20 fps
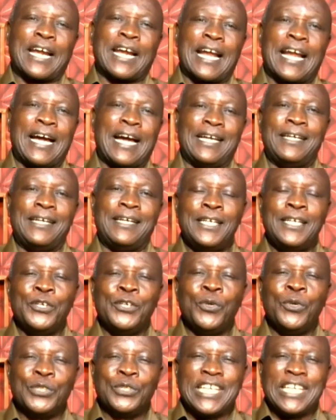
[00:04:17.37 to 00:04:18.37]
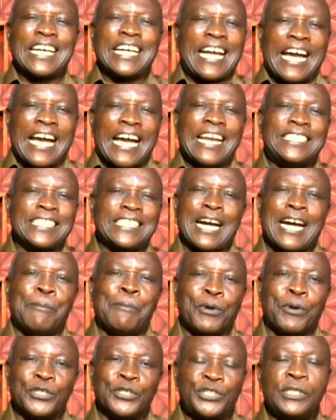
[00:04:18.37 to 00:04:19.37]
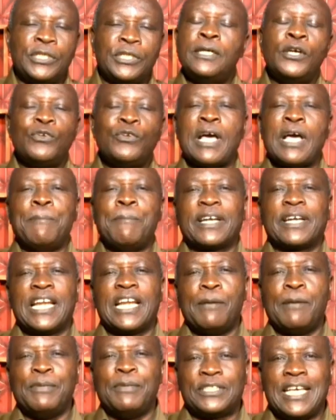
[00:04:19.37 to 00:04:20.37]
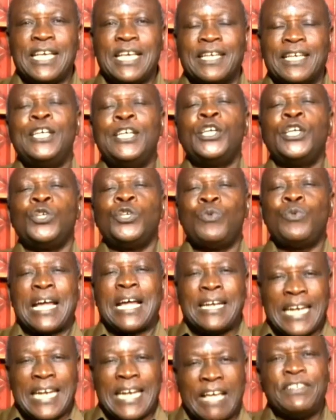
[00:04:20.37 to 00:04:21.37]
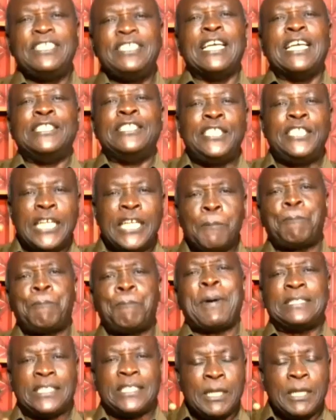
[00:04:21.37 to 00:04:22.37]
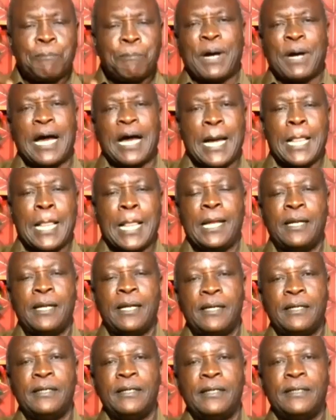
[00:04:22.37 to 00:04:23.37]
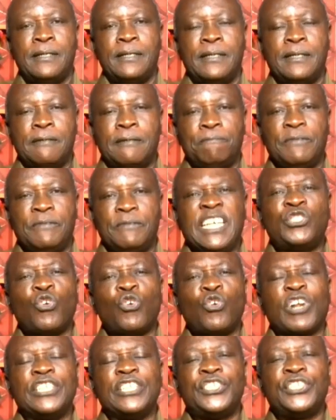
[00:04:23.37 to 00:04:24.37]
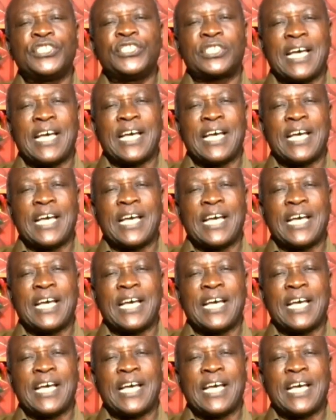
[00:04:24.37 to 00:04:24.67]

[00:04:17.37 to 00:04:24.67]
Using kinetic approach, you are making a mistake. You are driving them deeper, deeper into resistance.